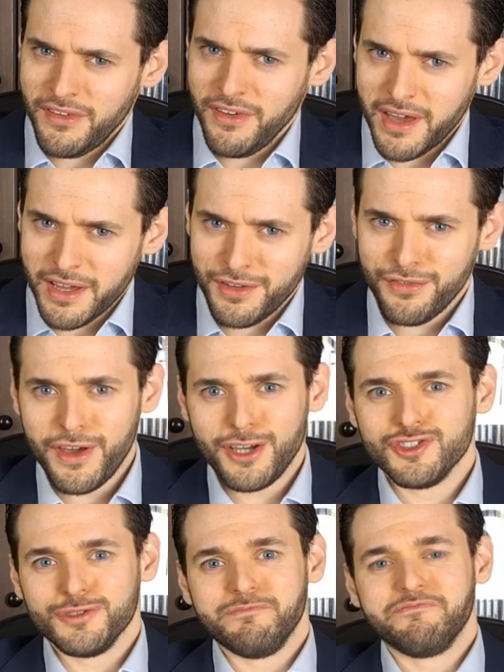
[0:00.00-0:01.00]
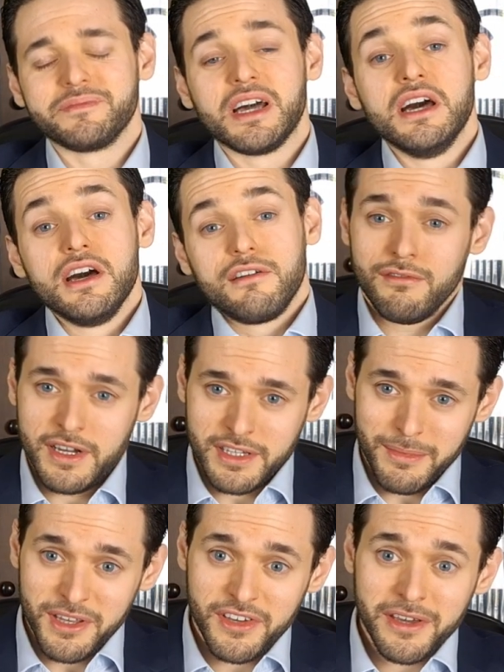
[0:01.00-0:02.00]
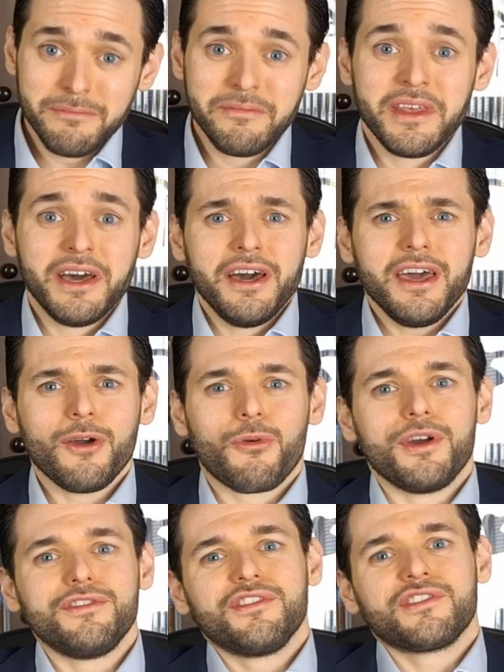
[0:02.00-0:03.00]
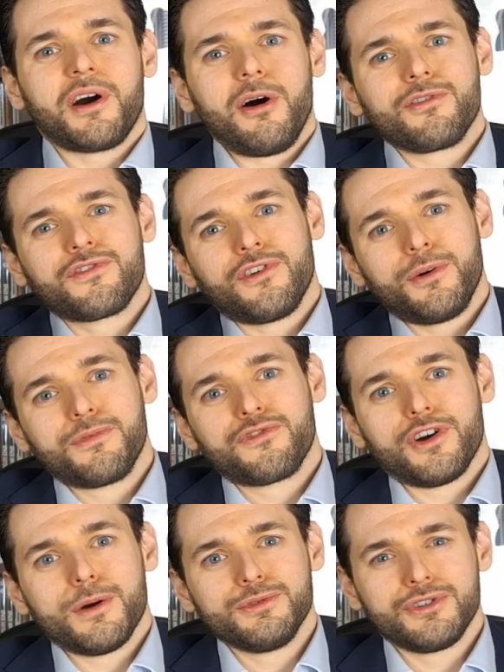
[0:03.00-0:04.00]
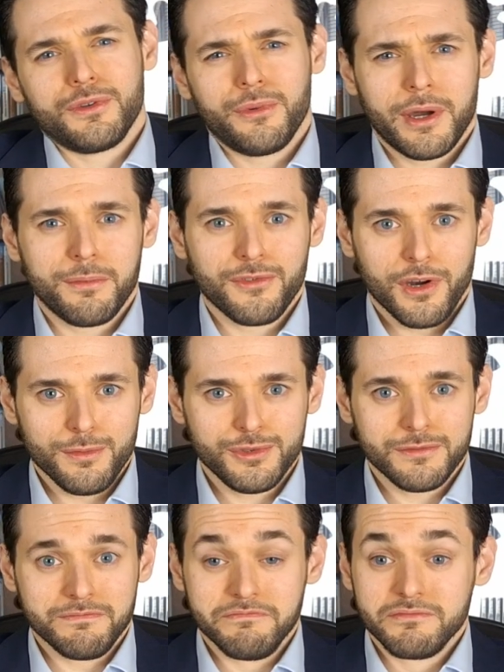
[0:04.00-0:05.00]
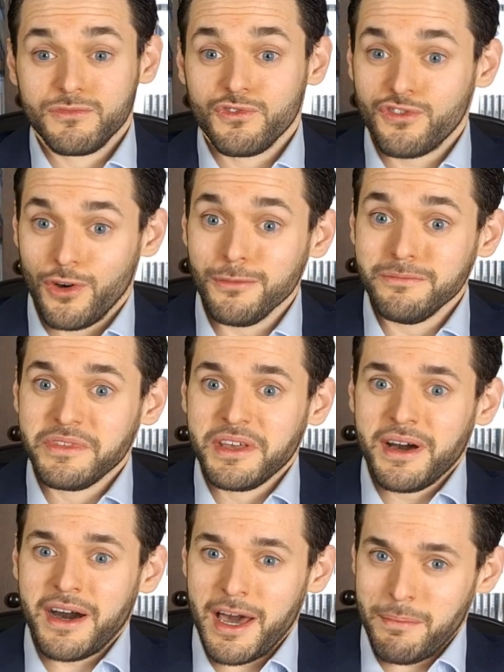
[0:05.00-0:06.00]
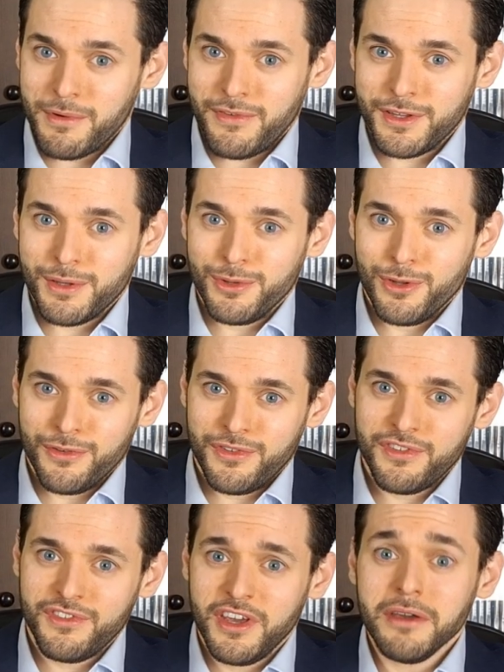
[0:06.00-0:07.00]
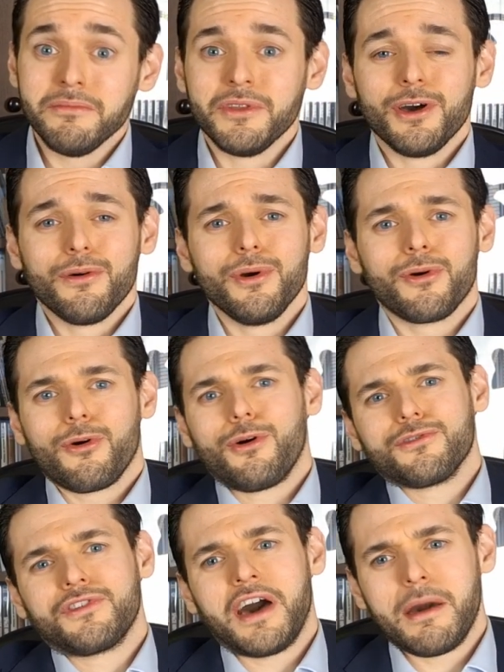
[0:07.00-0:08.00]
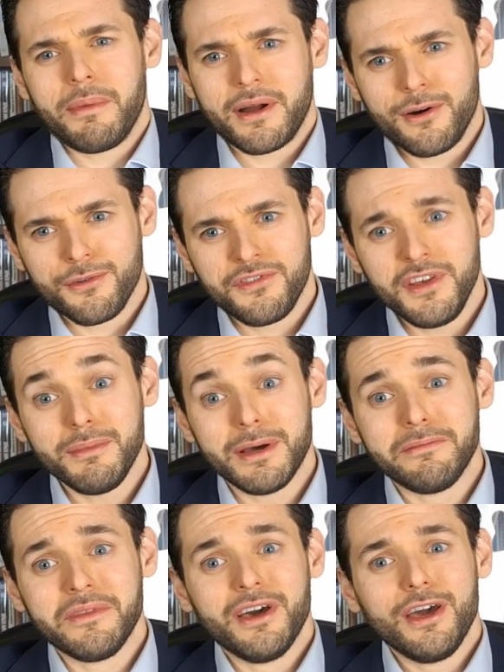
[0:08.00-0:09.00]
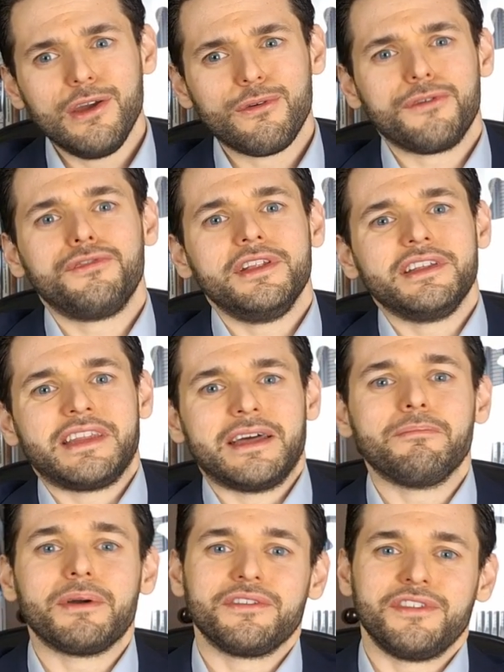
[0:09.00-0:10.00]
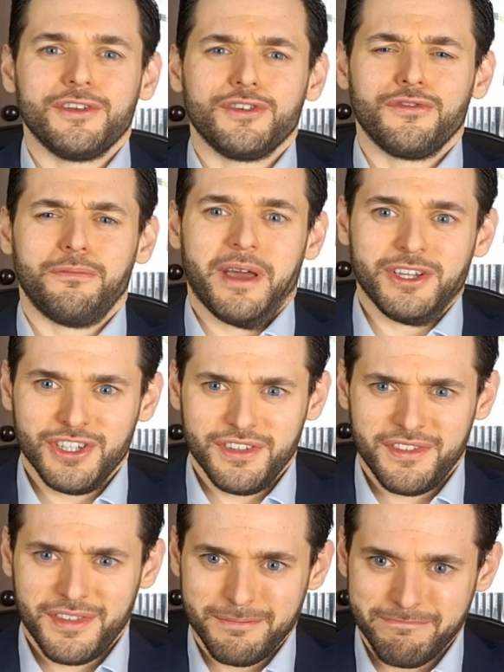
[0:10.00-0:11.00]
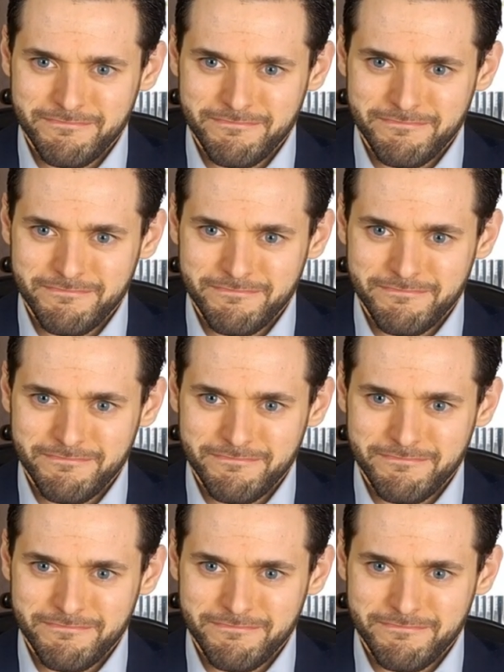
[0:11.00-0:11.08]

D activation. Vitamin D increases calcium absorption and reabsorption, so hypervitaminosis D will cause hypercalcemia in roughly 10% of patients.